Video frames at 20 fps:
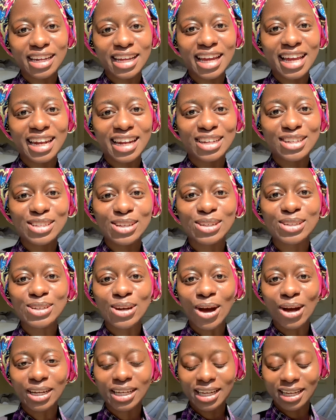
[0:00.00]
and I'll start
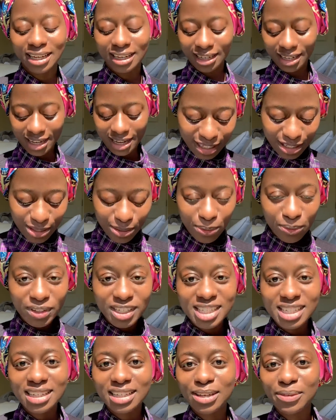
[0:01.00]
talking. And so
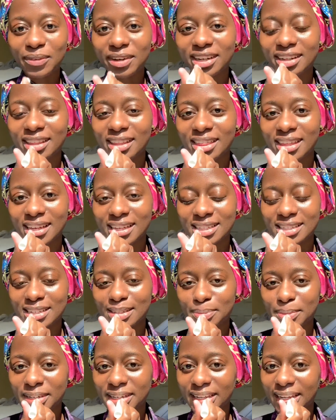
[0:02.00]
recently, one of the things that's
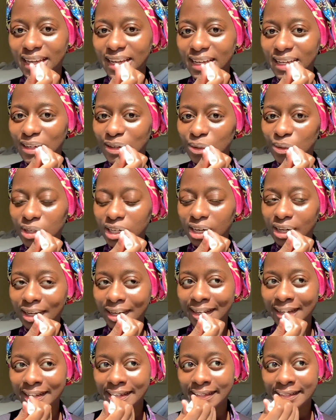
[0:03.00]
been like going
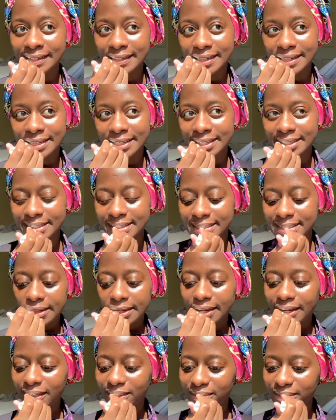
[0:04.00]
on is
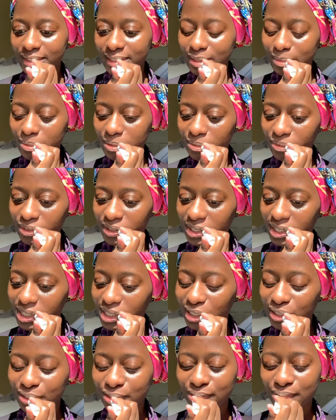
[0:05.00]
I've just been feeling
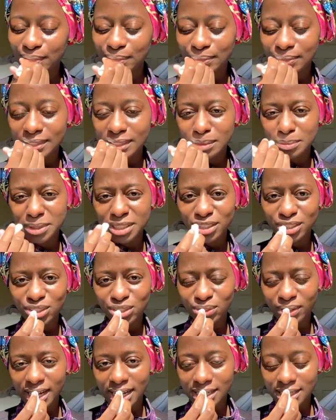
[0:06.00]
extremely
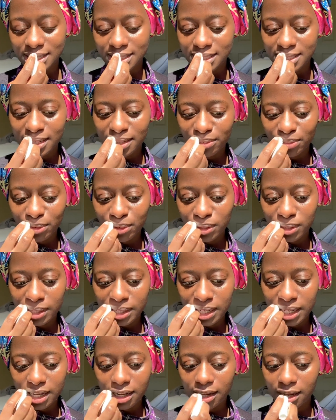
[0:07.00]
stressed
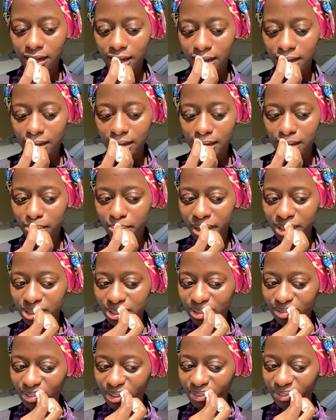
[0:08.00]
for a bunch
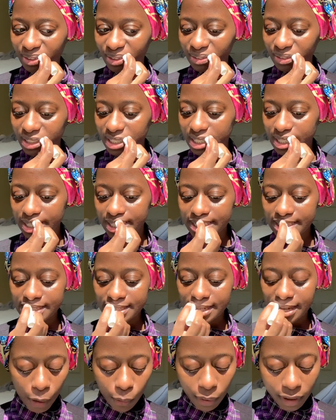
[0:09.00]
of different reasons.
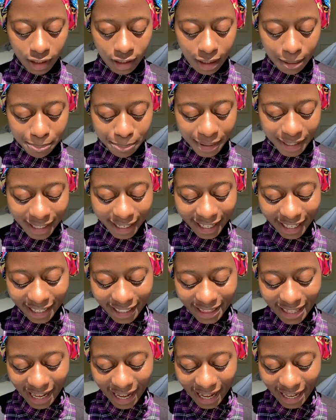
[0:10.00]
One of them being
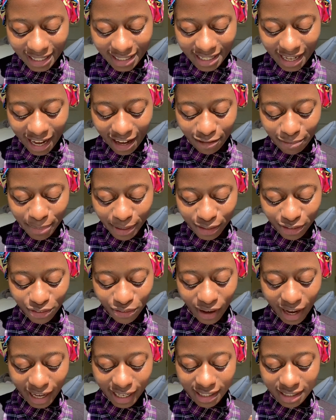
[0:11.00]
that I've been
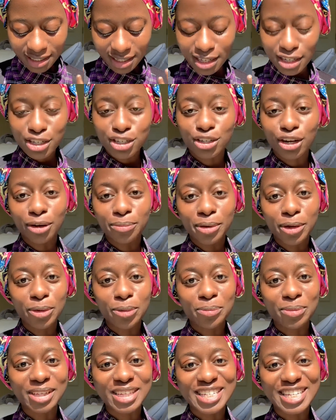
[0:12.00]
trying to start my own
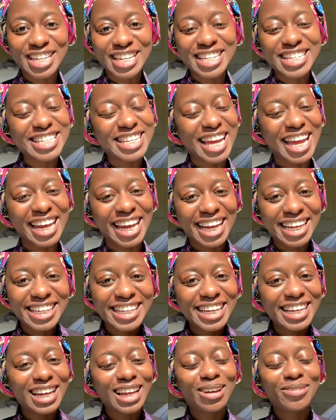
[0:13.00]
business, and I
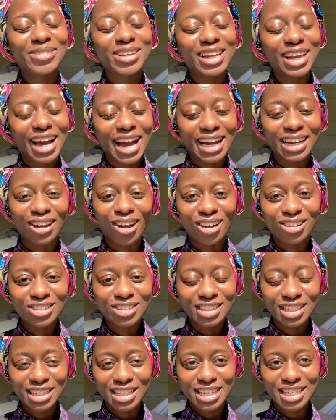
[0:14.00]
did, alhamdulillah. I
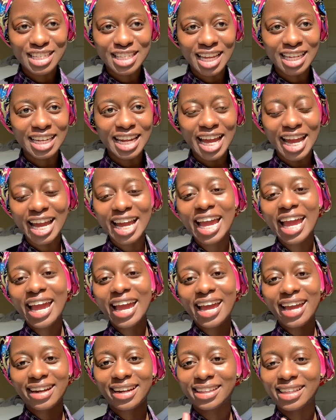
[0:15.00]
launched it this Sunday,
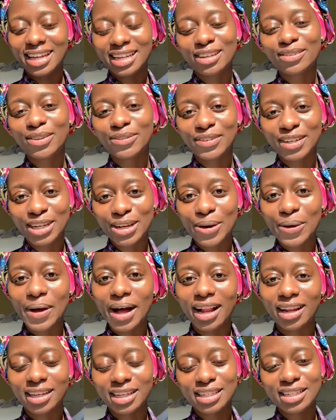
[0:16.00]
and at the end of the video
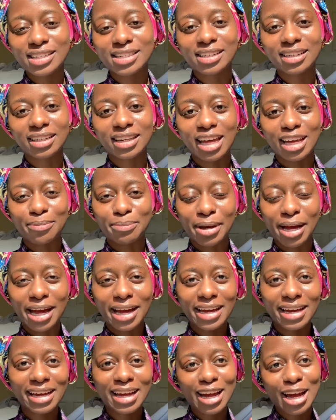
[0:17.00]
I'll insert like
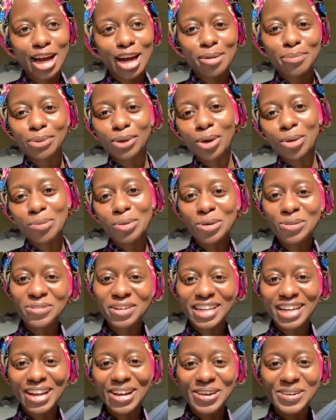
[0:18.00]
my promo
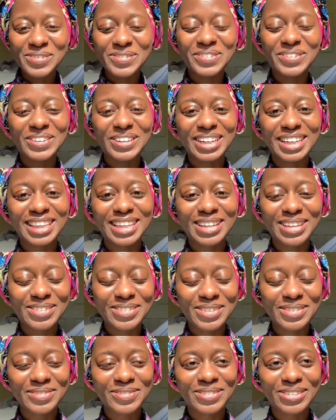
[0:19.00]
video for
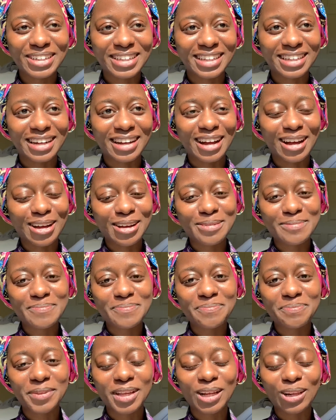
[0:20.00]
the
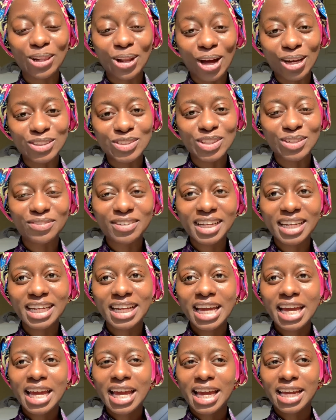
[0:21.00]
launch of it,
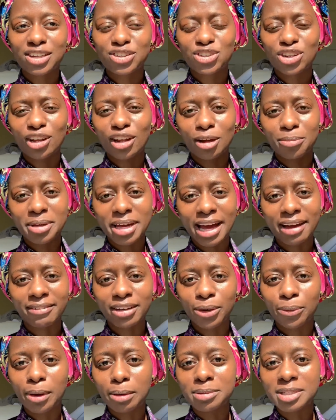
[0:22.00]
and inshallah I'll be having
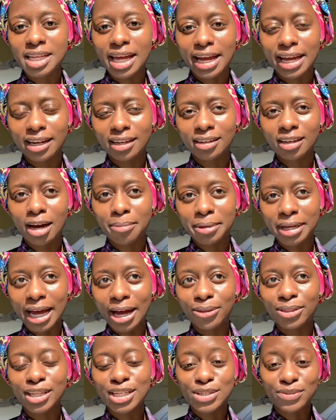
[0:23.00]
a website coming
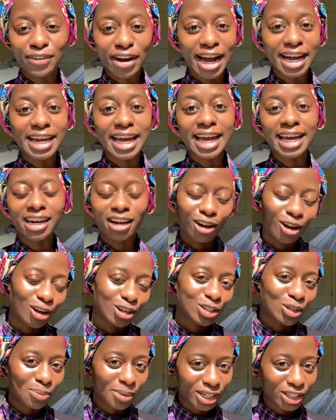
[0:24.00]
out this Friday, and I'll
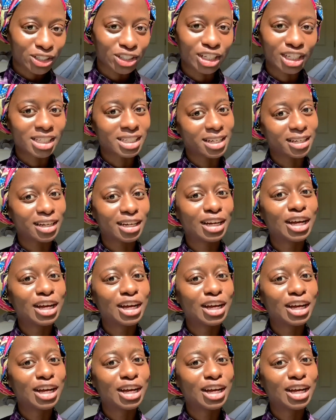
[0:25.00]
also make sure to